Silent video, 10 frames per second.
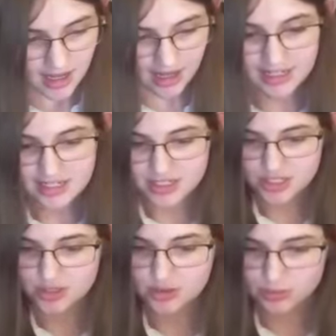I need to
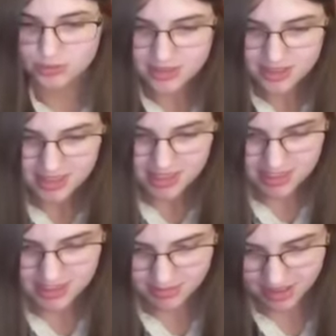work
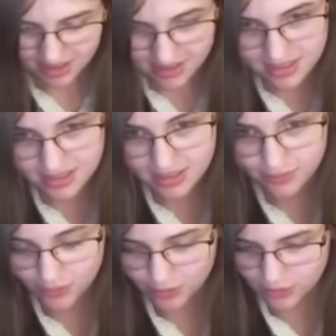on my
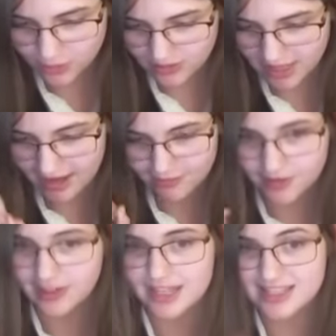evil laugh.
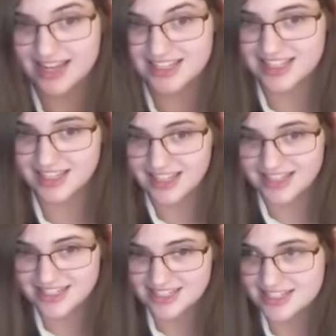I'll add that to the
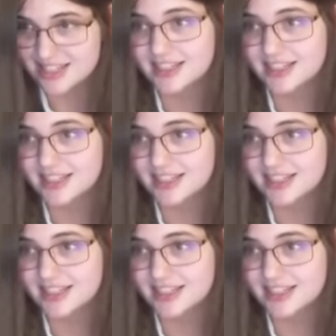list.